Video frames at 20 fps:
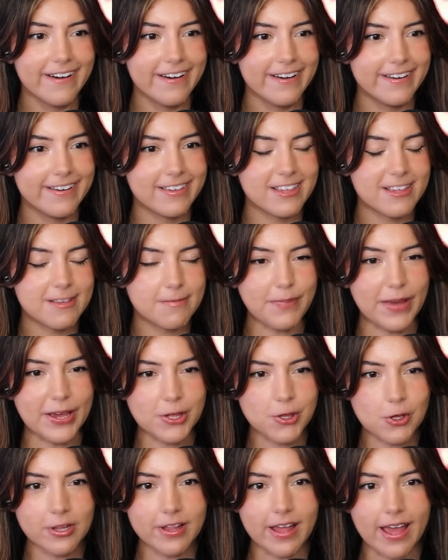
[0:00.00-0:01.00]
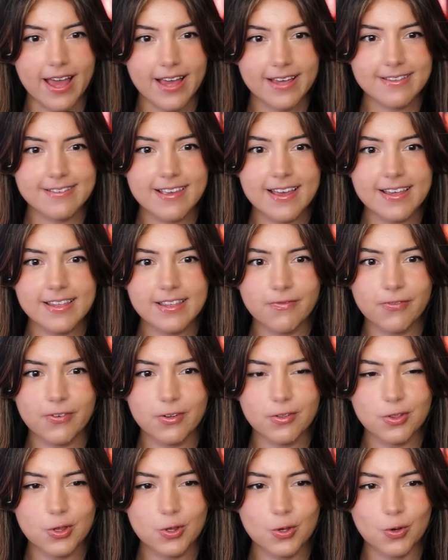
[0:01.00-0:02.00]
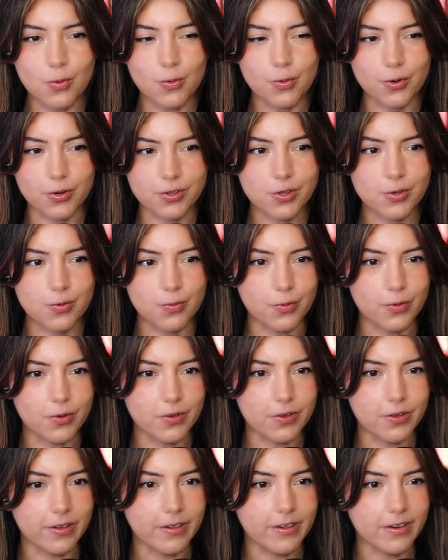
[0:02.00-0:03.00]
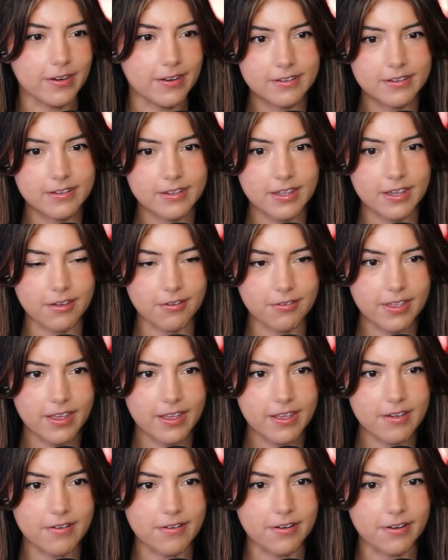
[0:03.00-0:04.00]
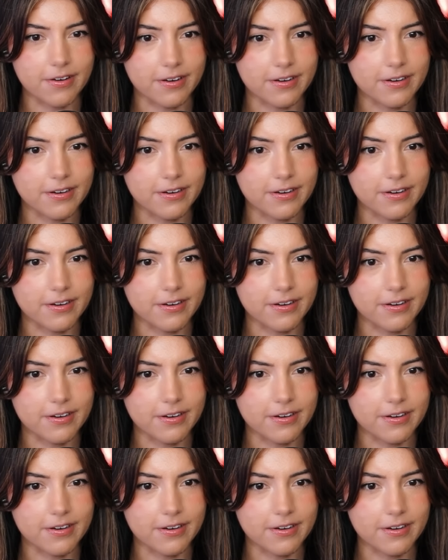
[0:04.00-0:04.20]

Special access for Torchwood. Here they are.